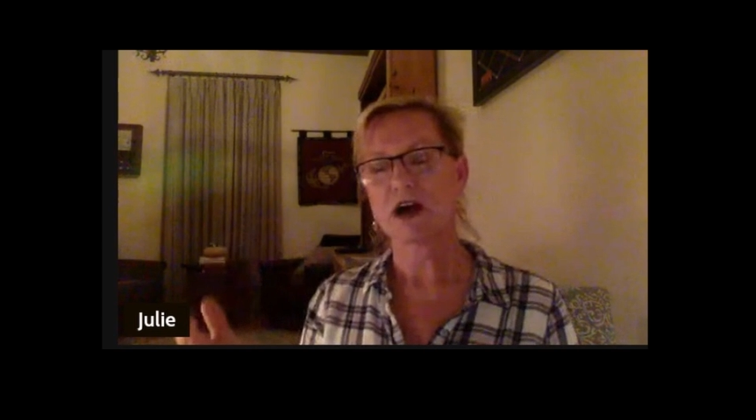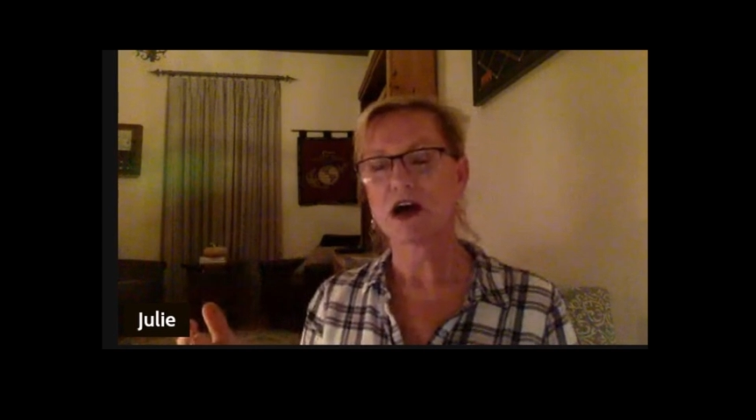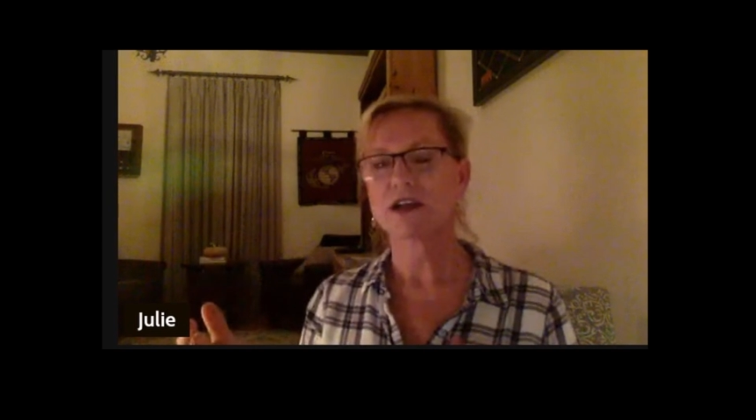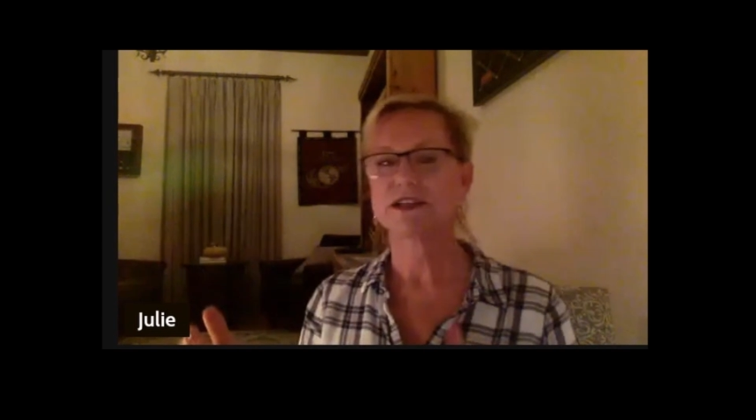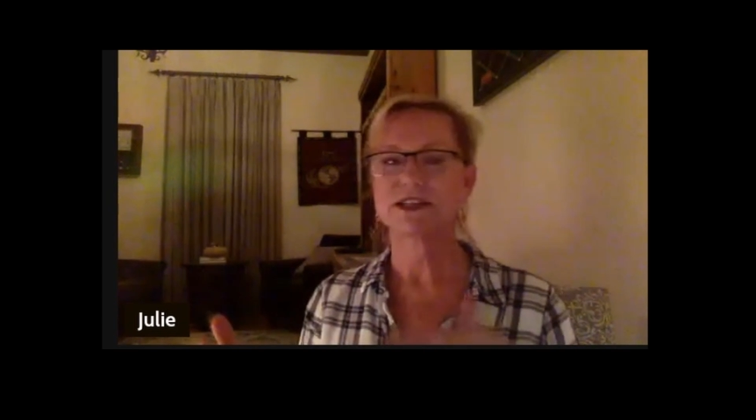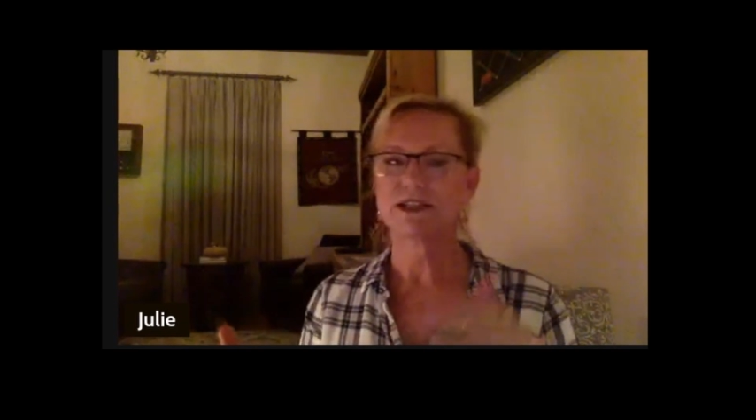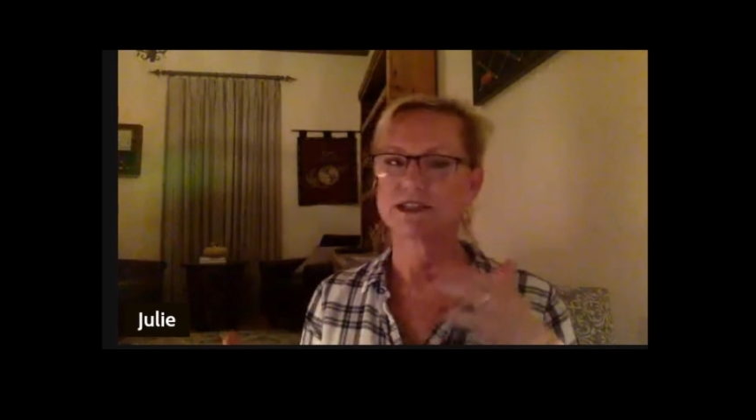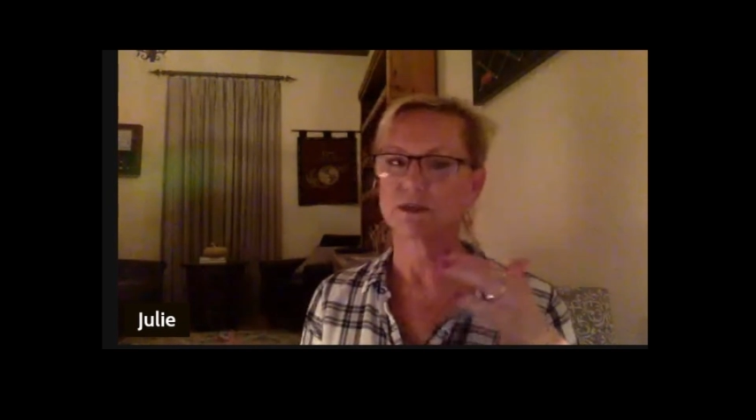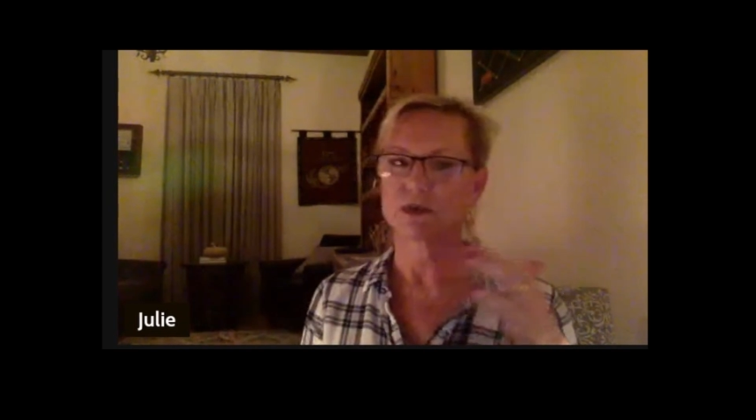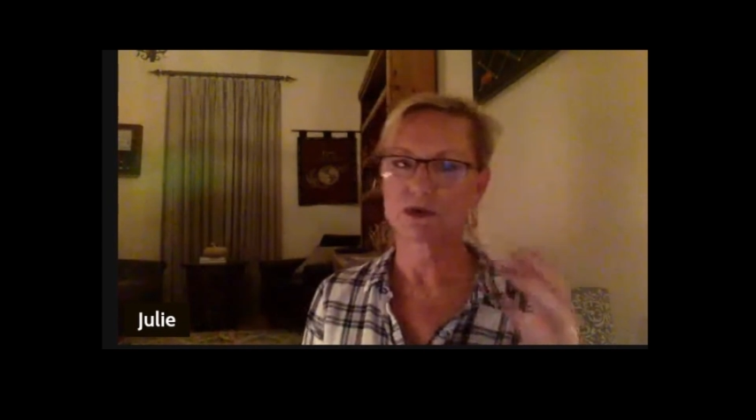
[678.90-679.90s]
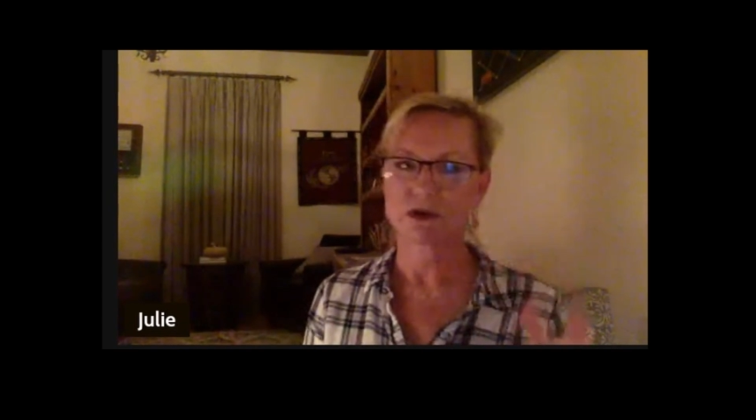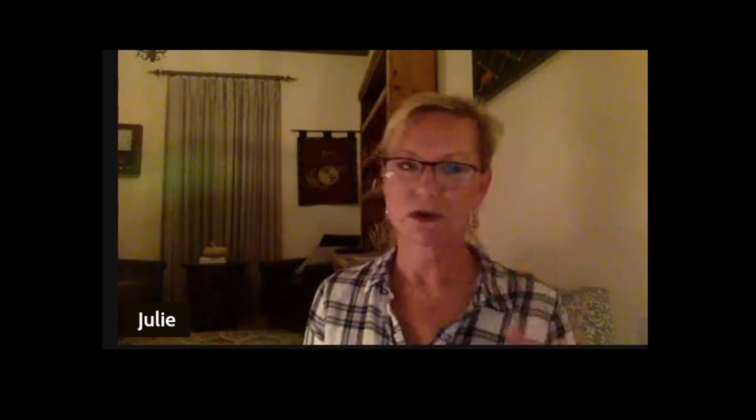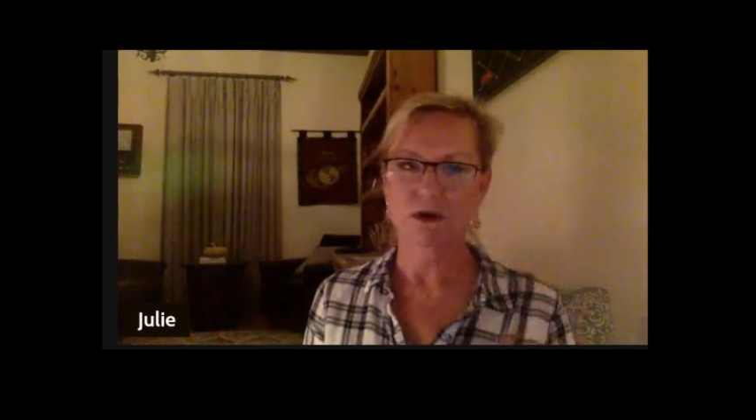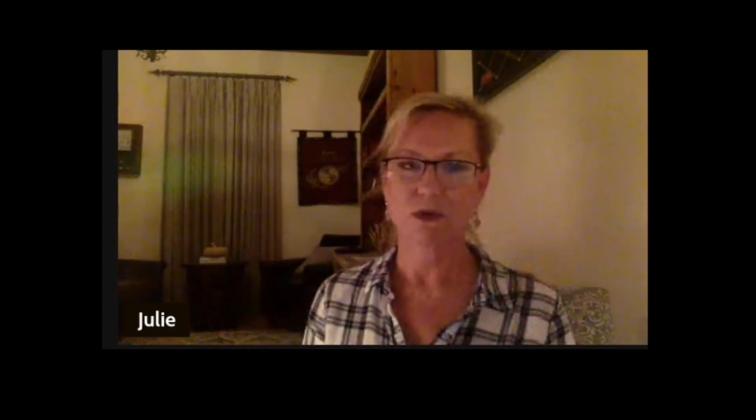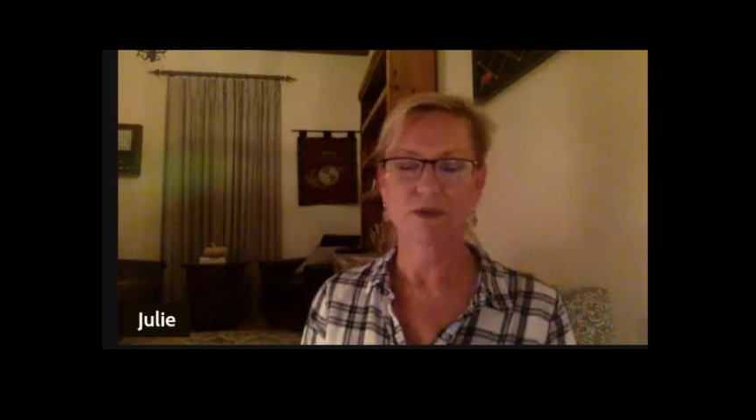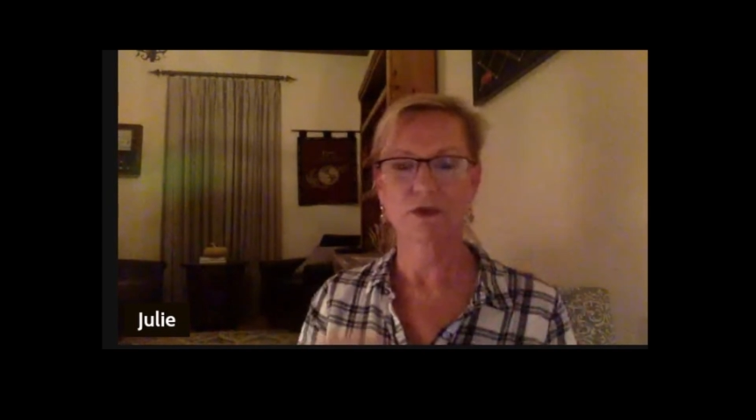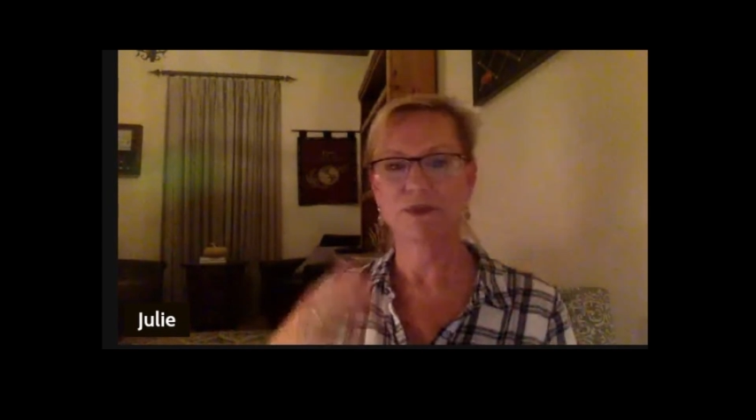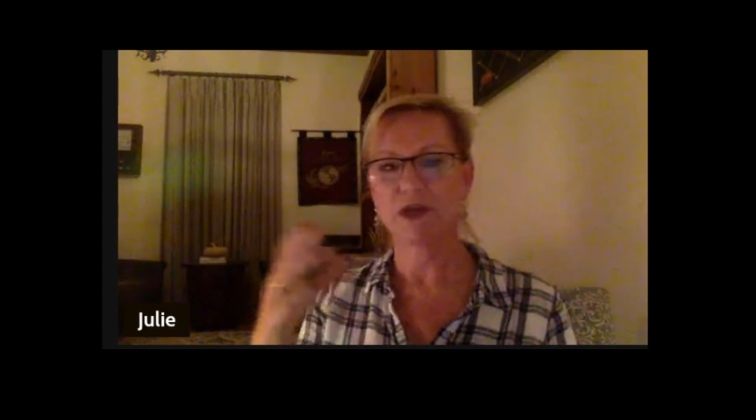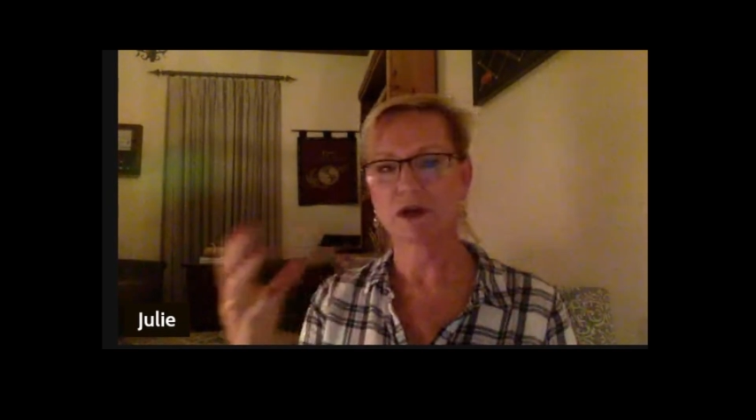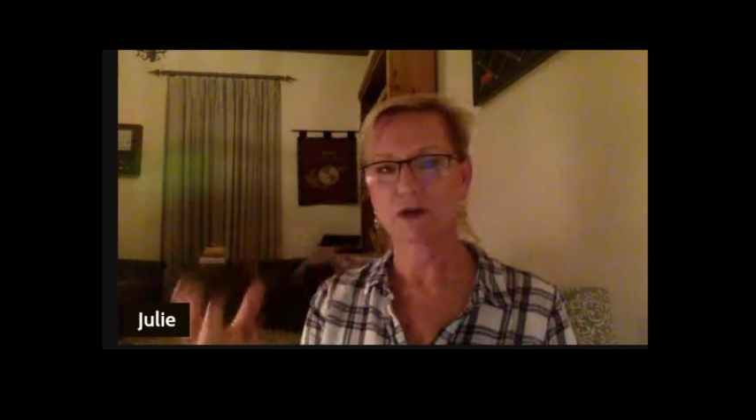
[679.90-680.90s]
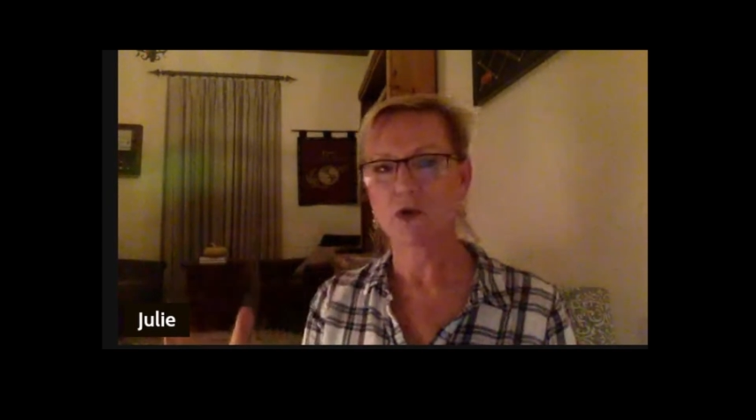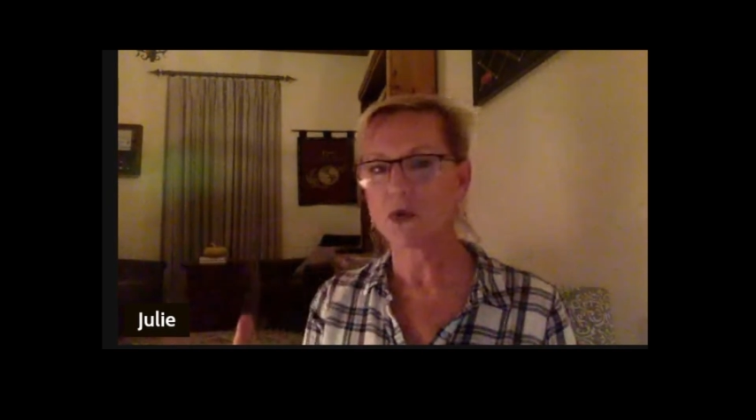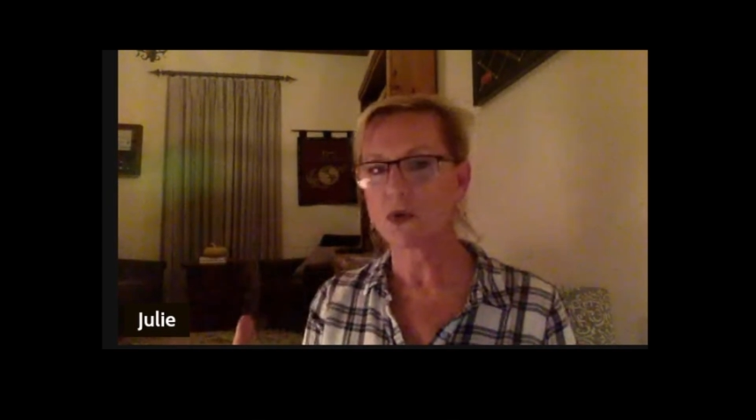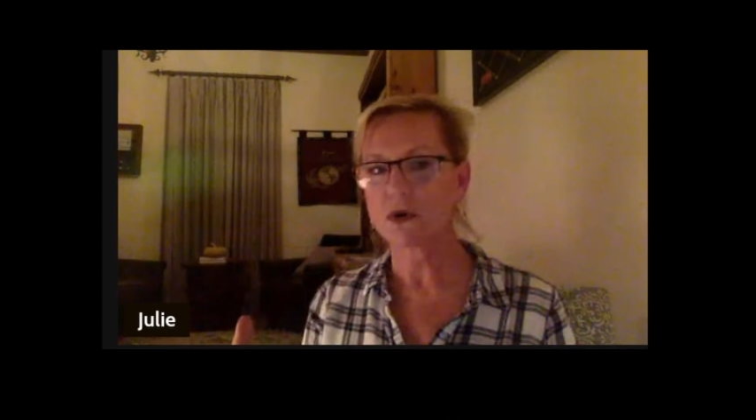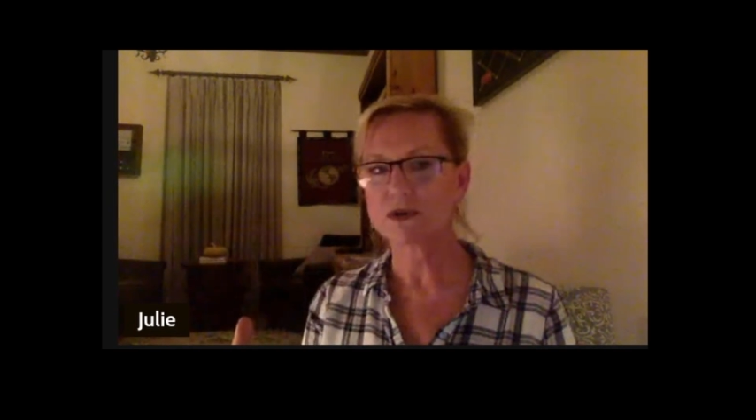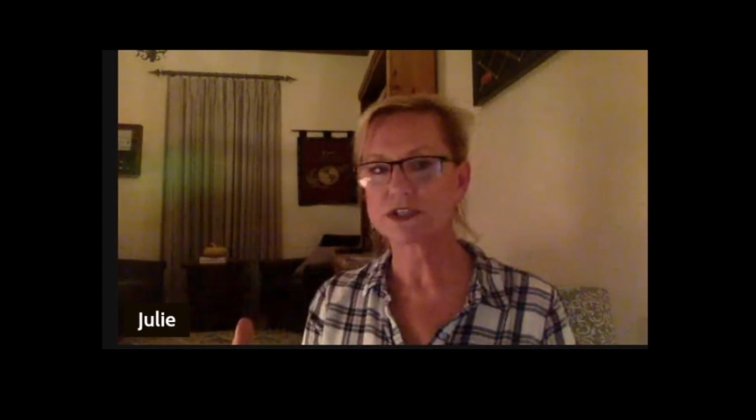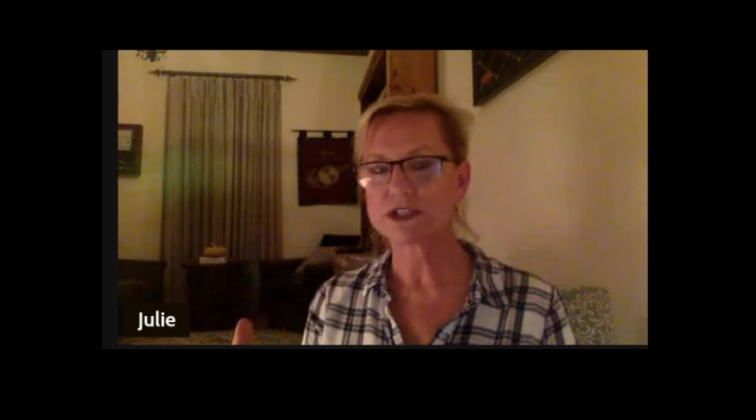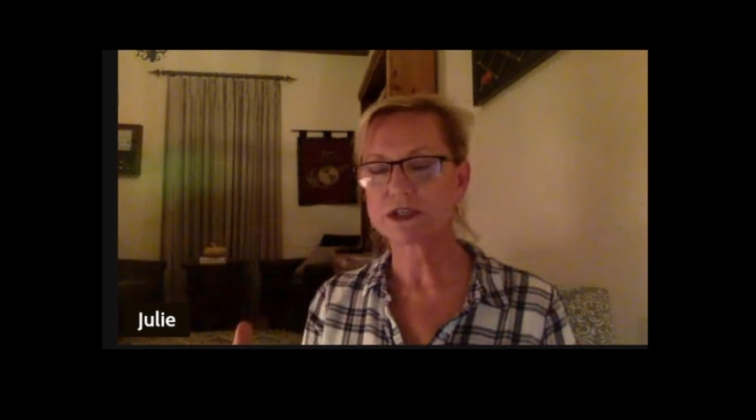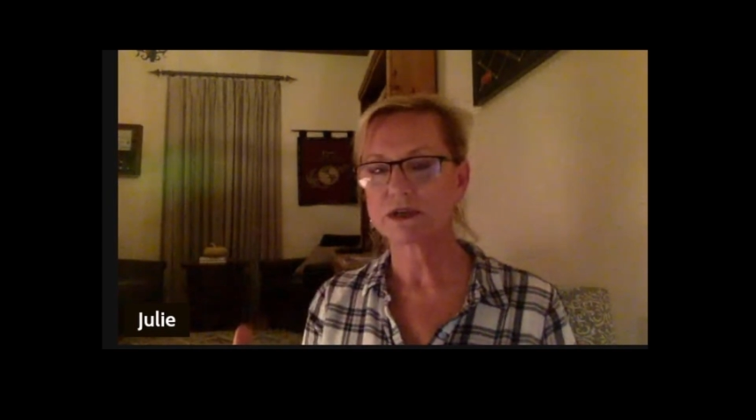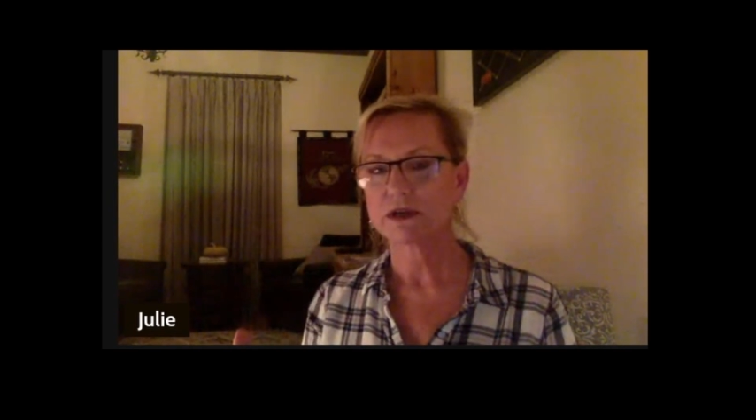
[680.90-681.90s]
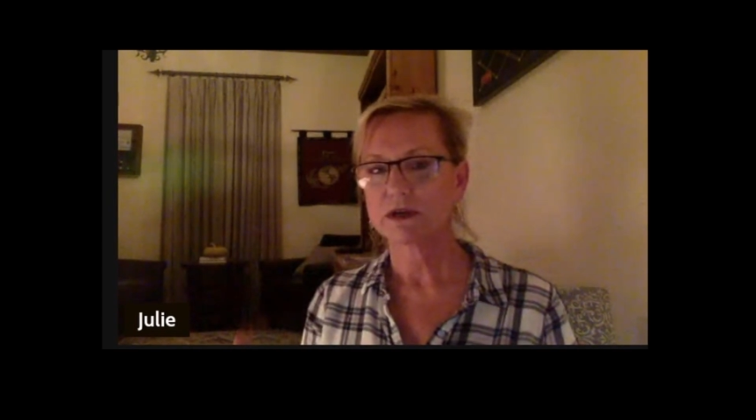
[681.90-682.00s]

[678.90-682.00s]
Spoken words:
oddities that would occur, whether it be on course